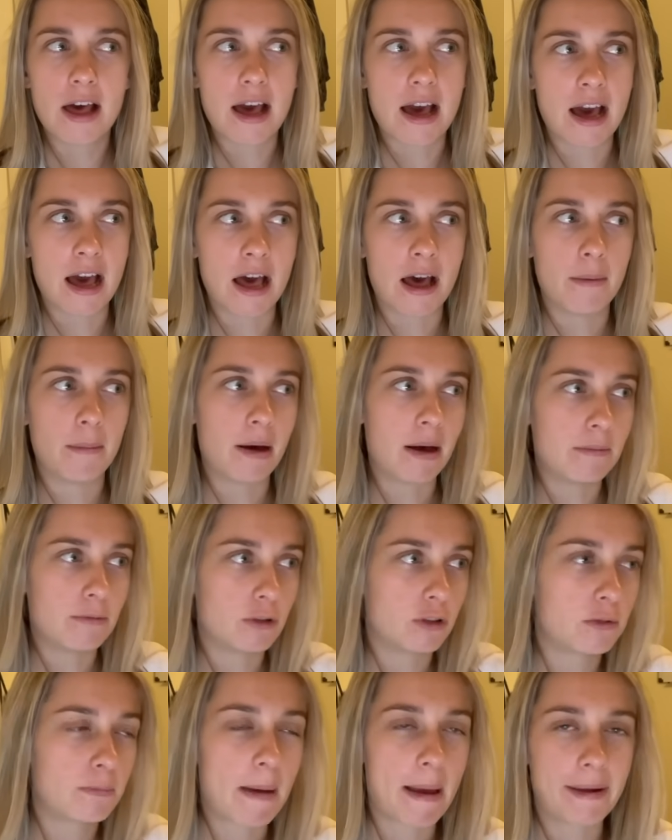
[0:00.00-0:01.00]
I'm
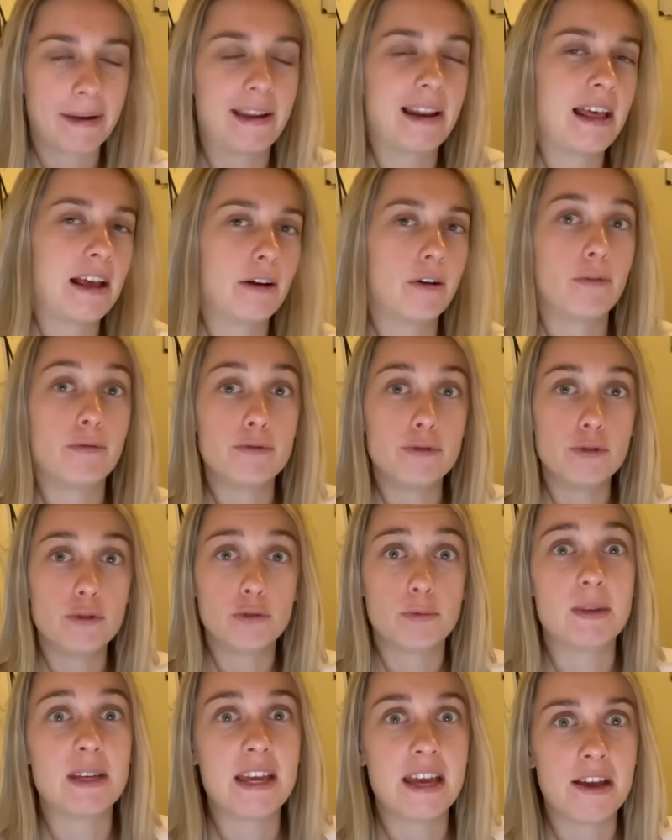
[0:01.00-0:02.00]
just speculating off news
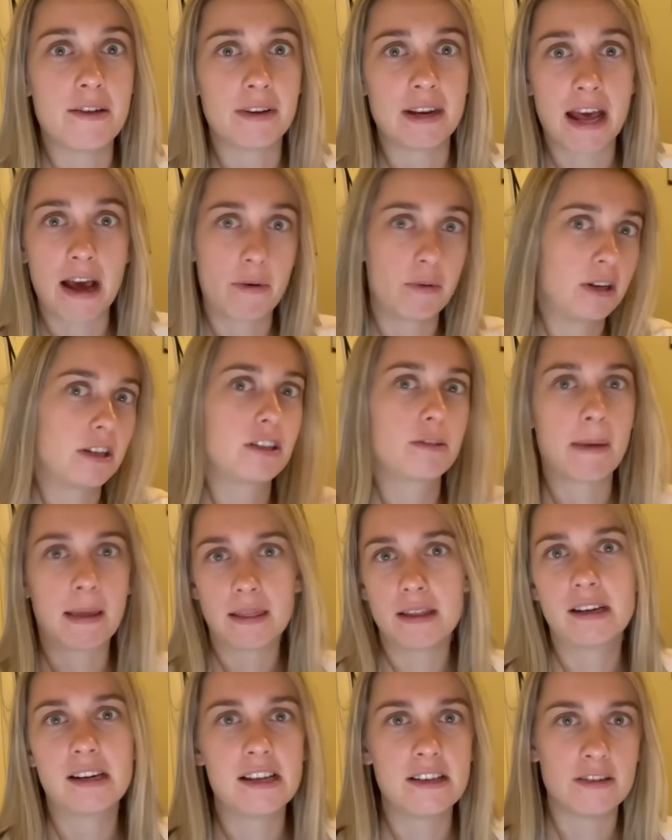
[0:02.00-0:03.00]
we hear and how I'd expect
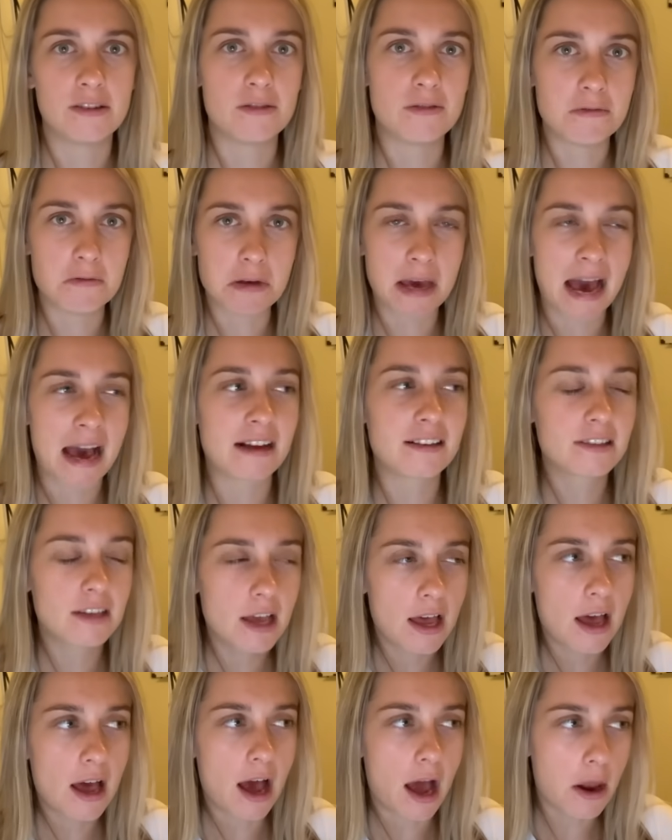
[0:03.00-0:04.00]
the Glazers to act.
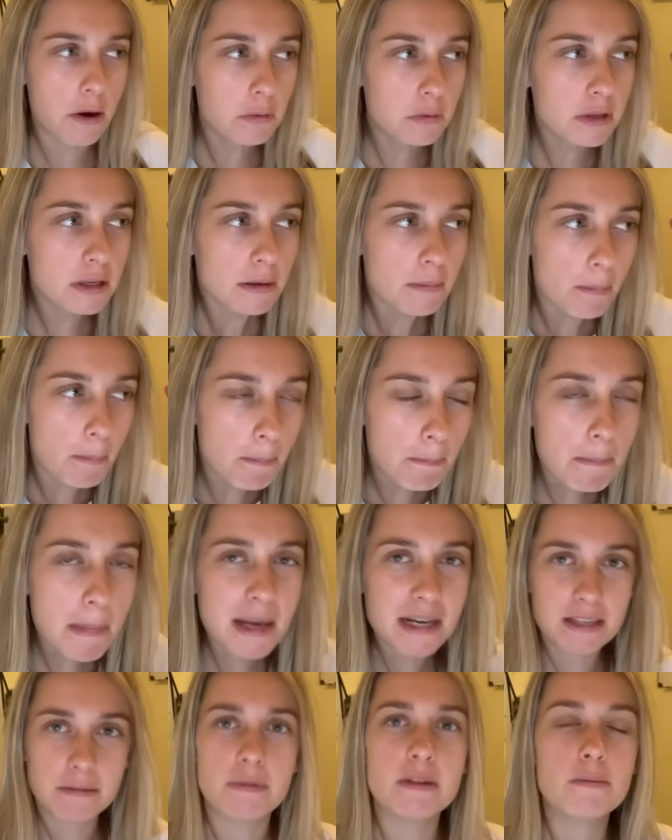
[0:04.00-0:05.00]
I don't think
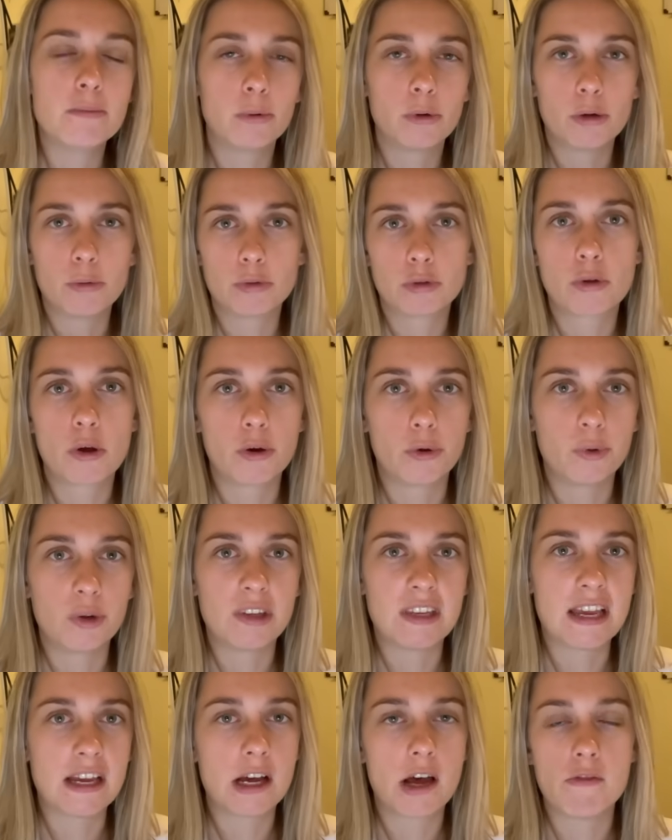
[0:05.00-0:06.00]
many people know what's going on with
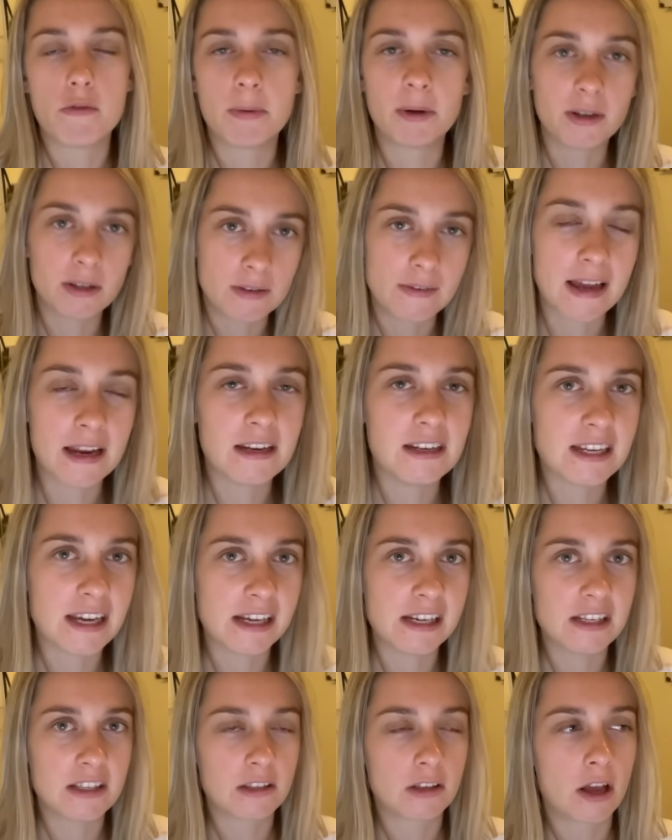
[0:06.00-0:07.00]
the takeover because the NDA
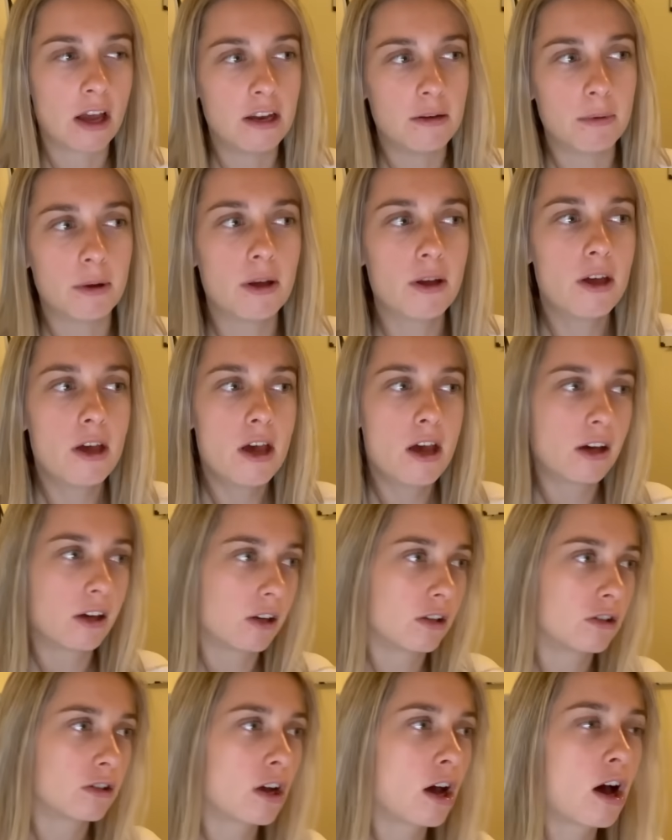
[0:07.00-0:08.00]
is signed, but
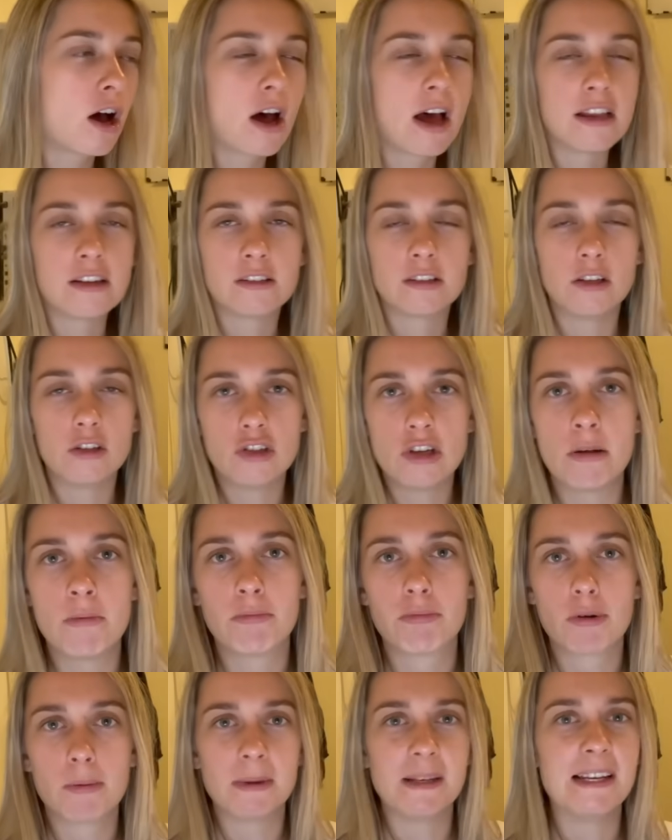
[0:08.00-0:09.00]
Qatar and Sir Jim
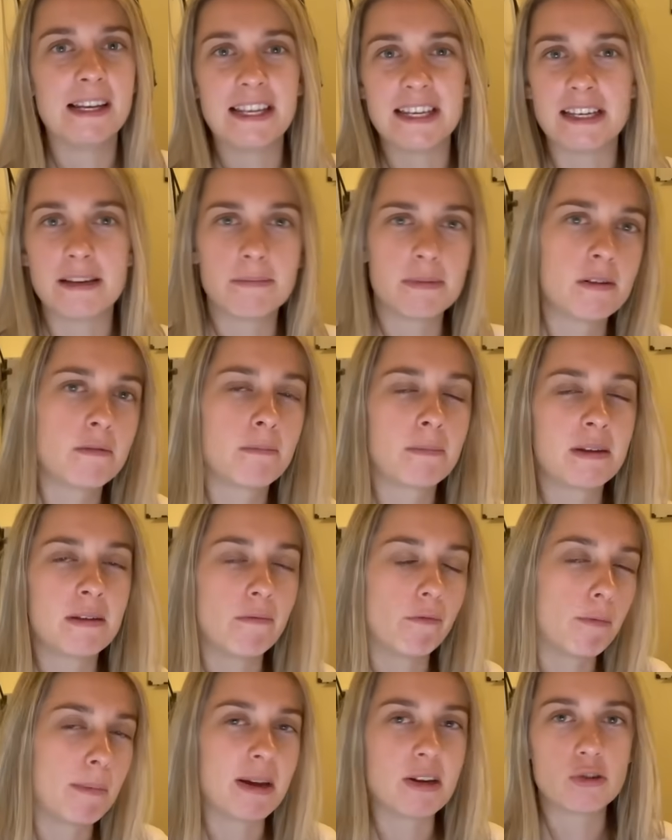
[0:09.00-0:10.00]
probably leak a bit of
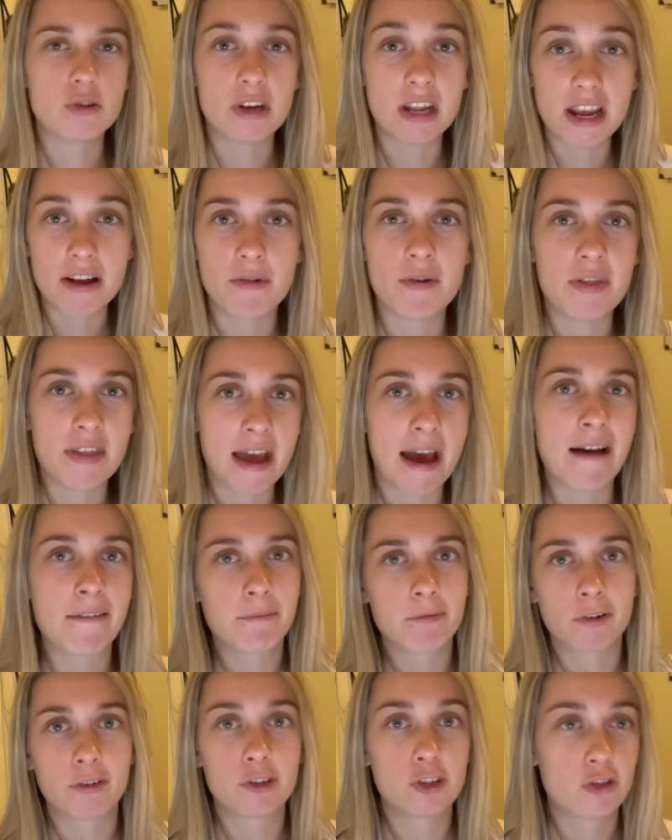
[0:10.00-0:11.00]
information here and there out of
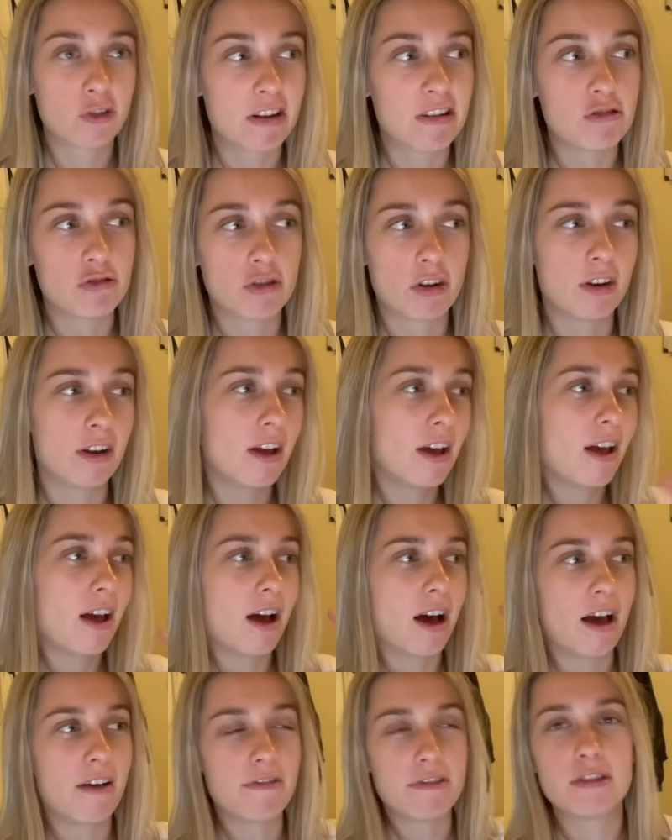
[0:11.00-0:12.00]
frustration.
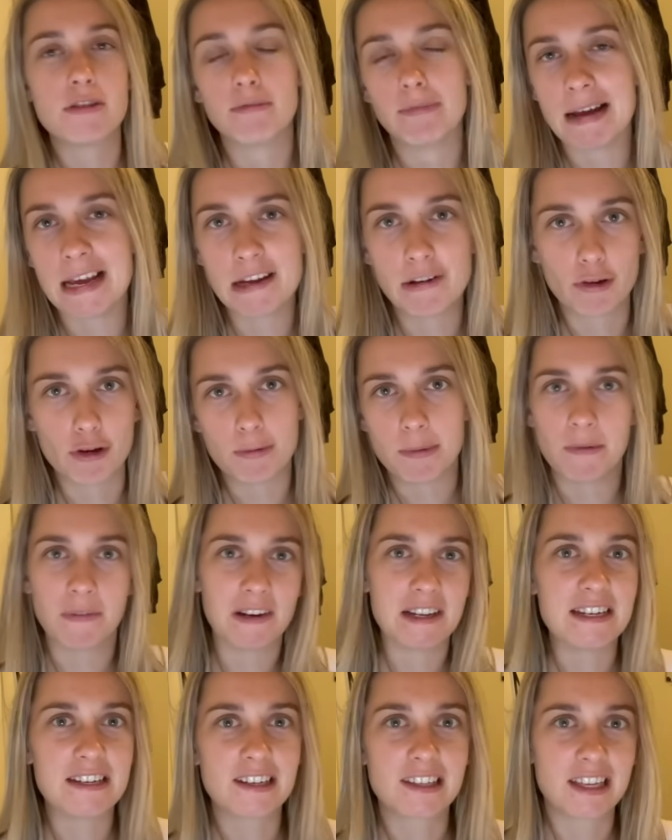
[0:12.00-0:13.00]
I think the Rain Group have
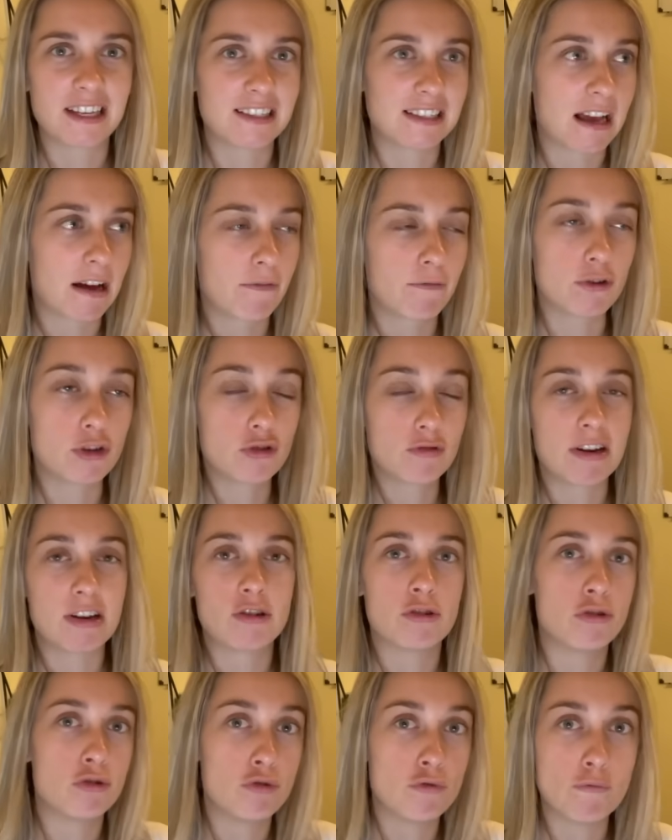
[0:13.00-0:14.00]
leaked things out of
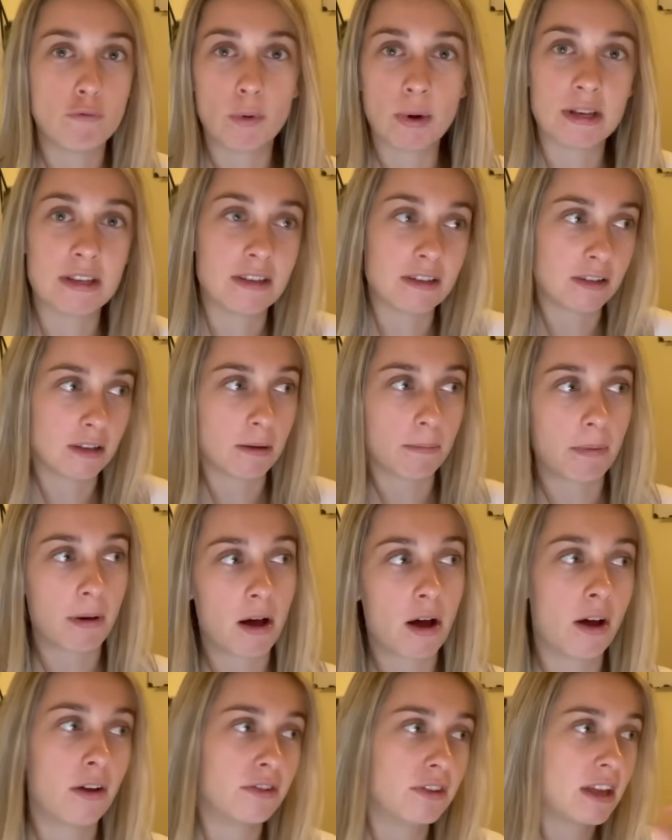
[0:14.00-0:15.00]
frustration to Reuters in the
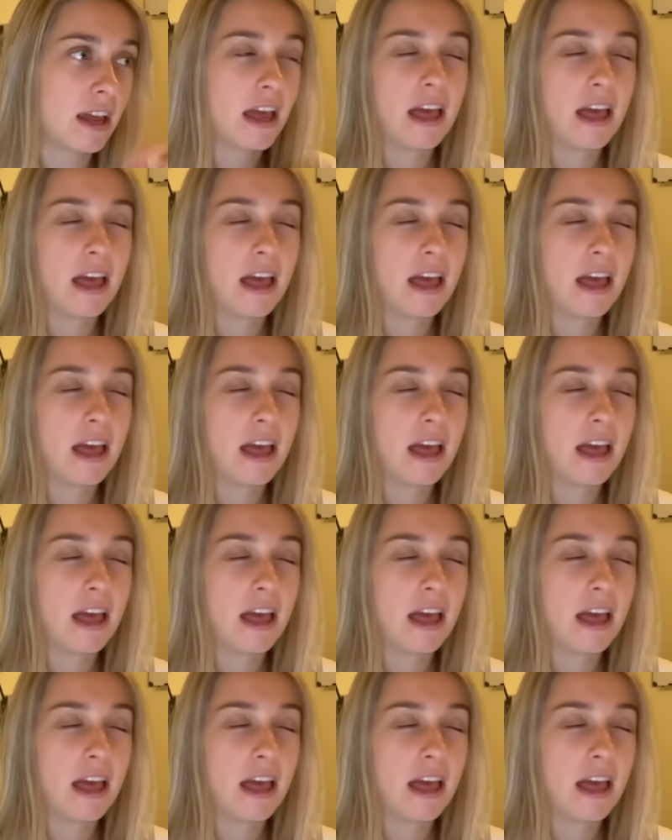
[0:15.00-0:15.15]
past.